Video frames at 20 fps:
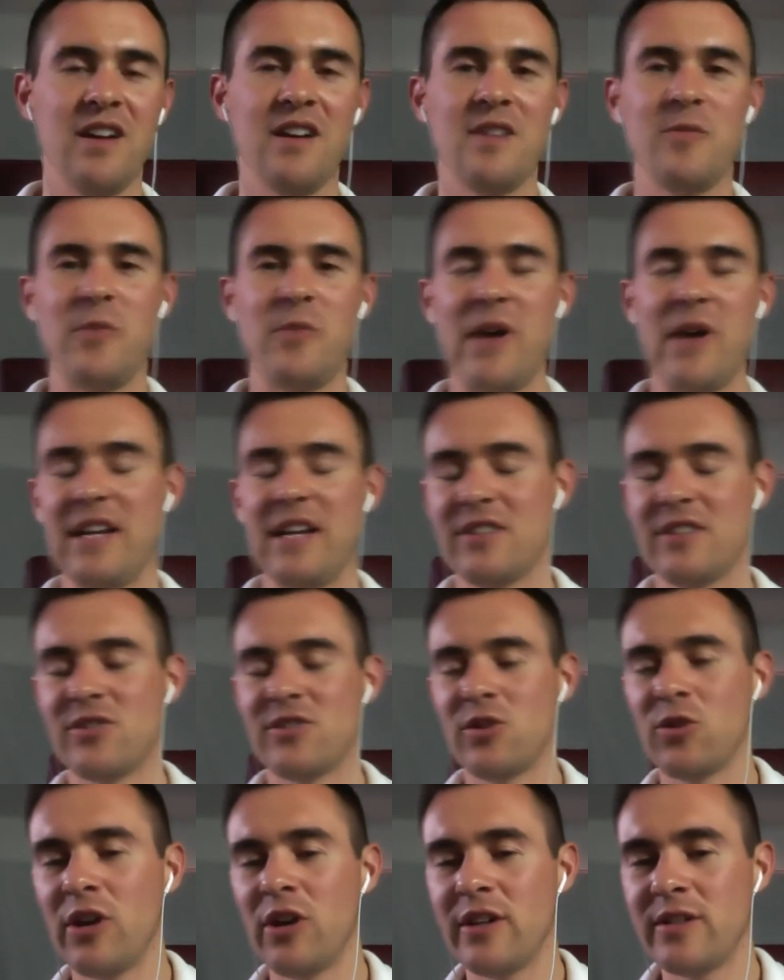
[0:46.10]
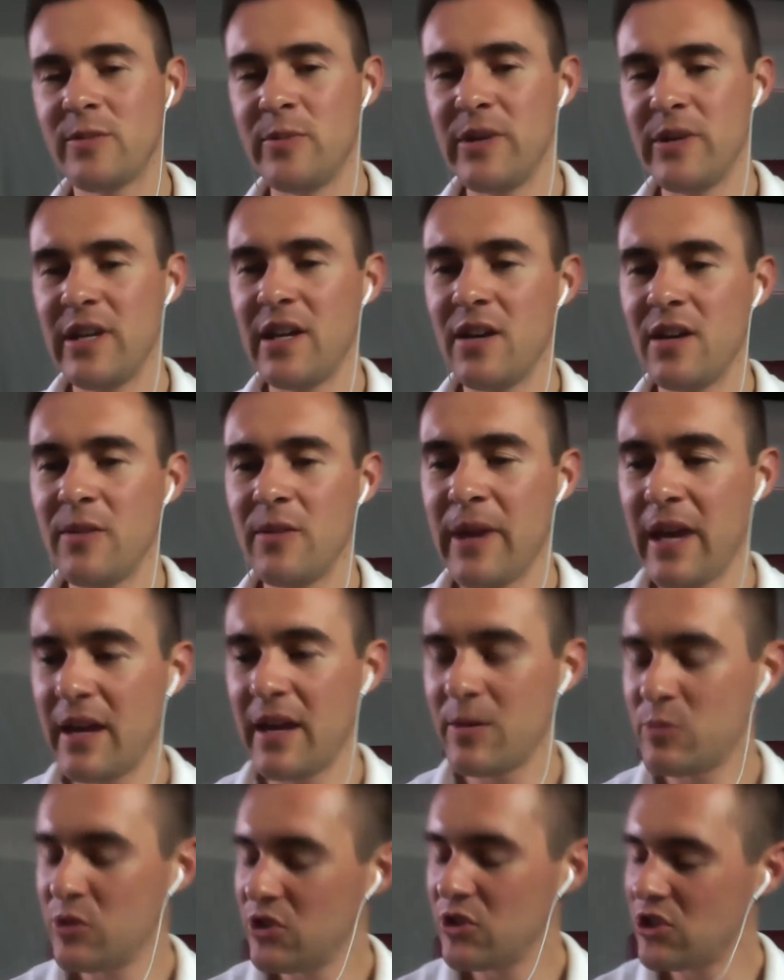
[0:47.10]
Ben, it's so great to be here, man.
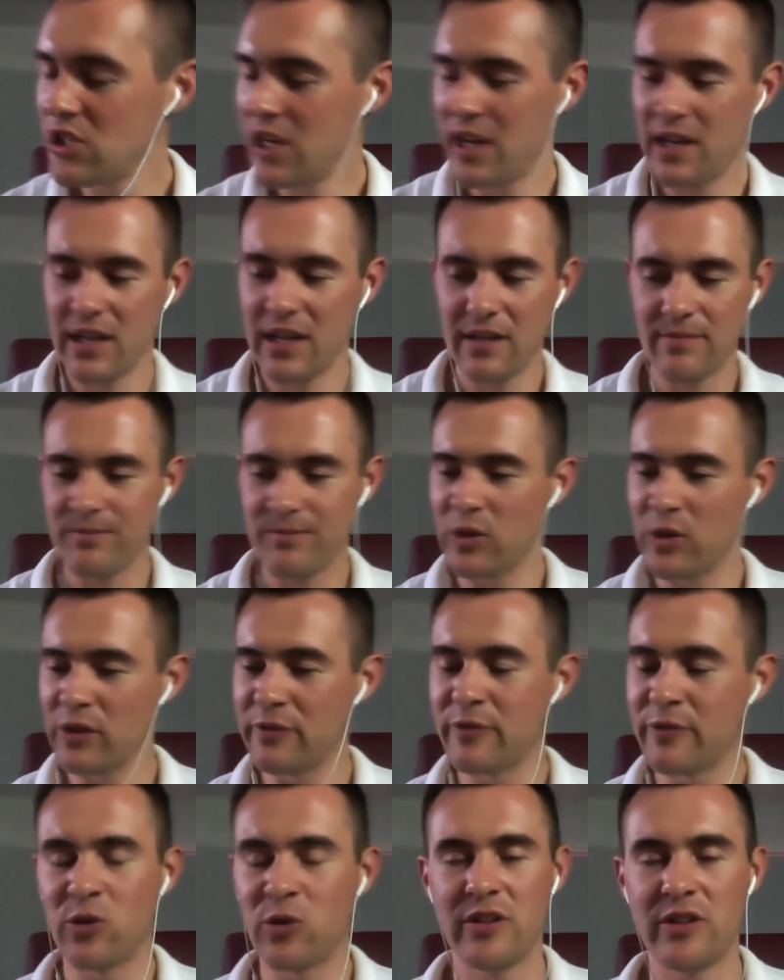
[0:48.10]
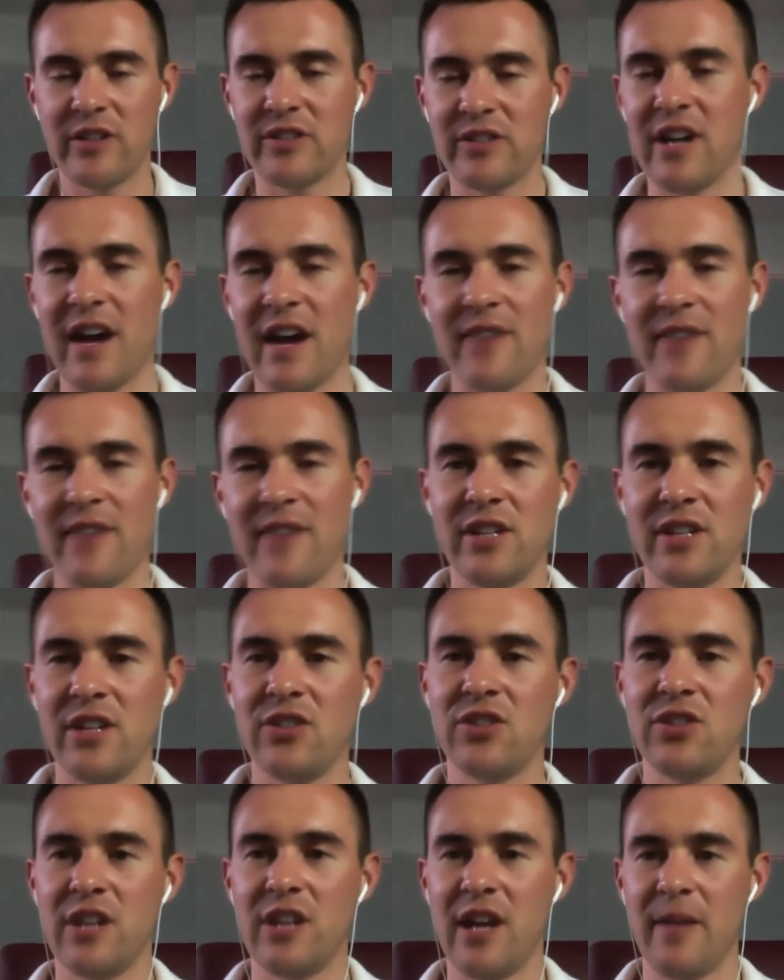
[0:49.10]
Appreciate it. Looking forward to this
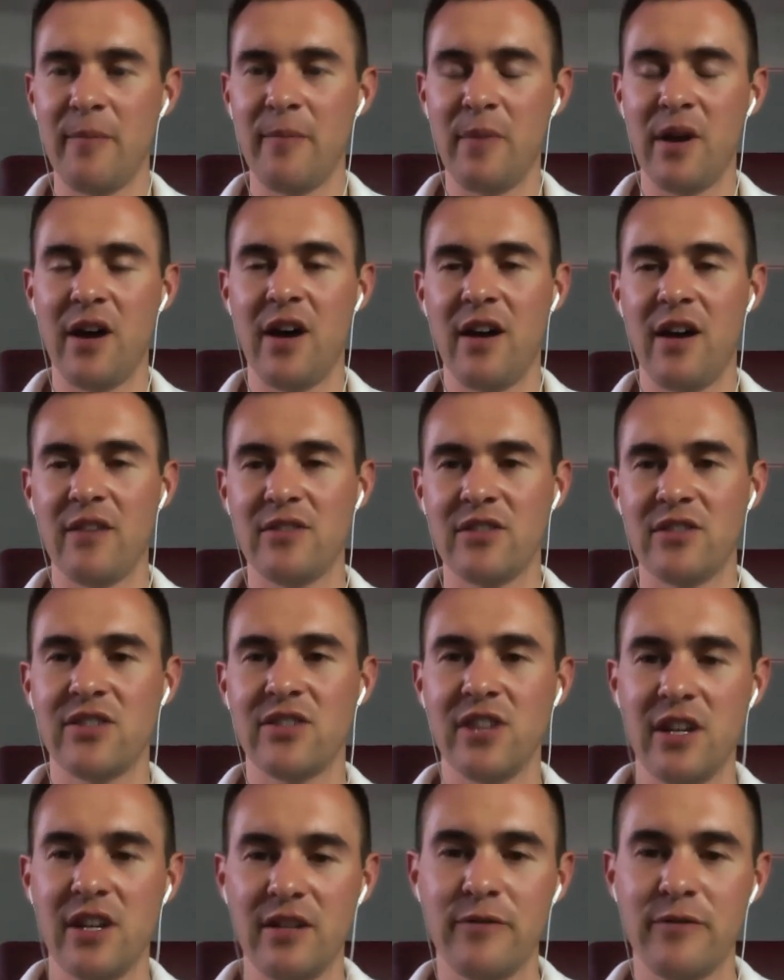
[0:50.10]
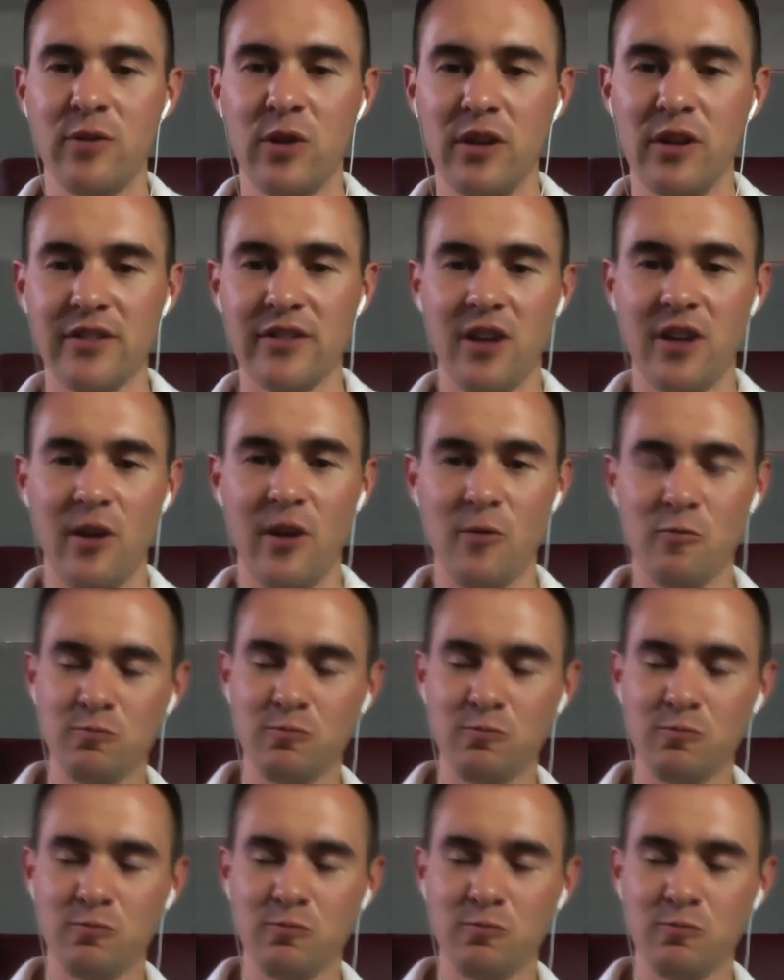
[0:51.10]
conversation. I'm as excited for it. Let's go.